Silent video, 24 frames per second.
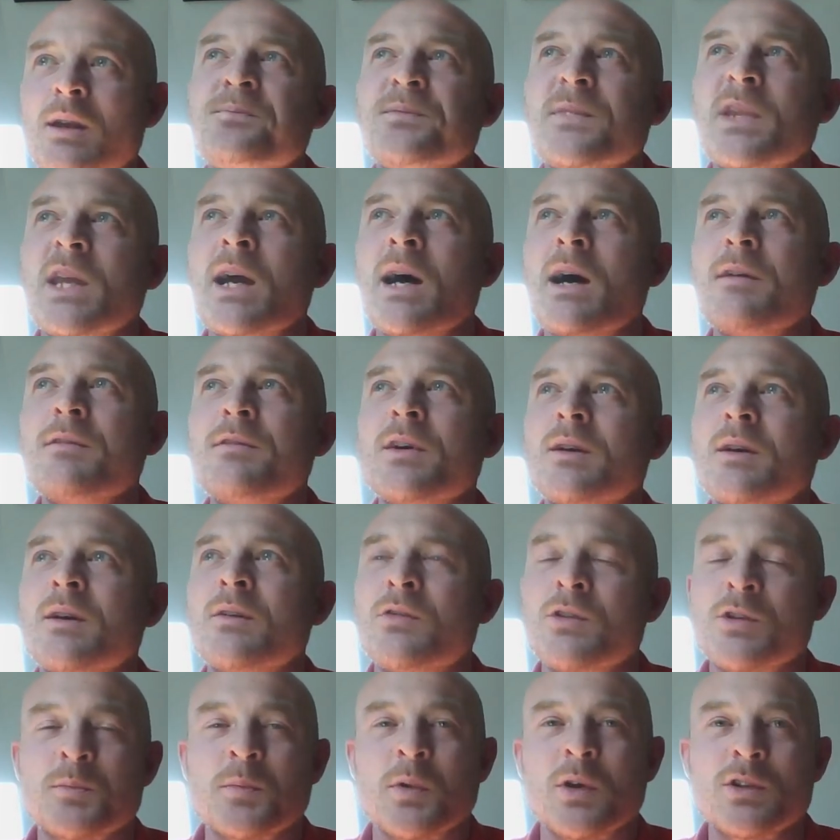you have a
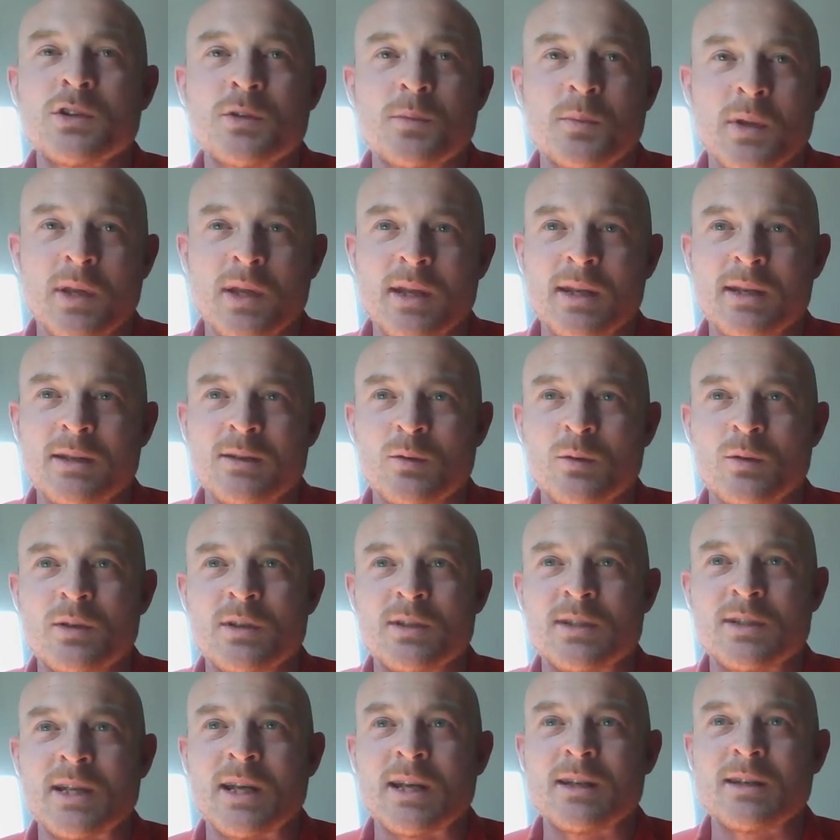responsibility to
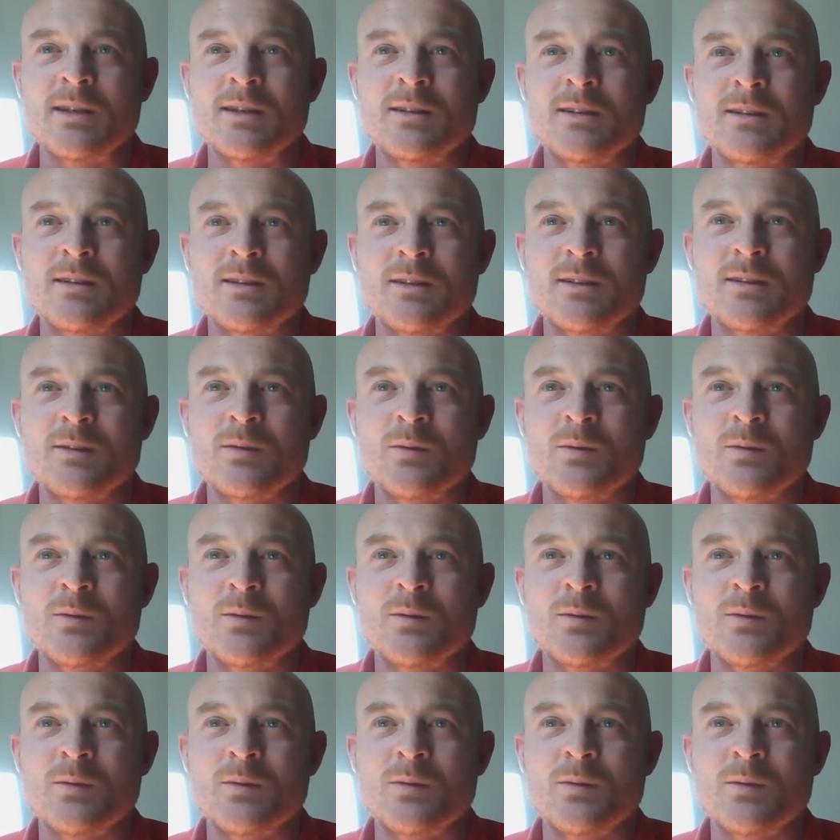understand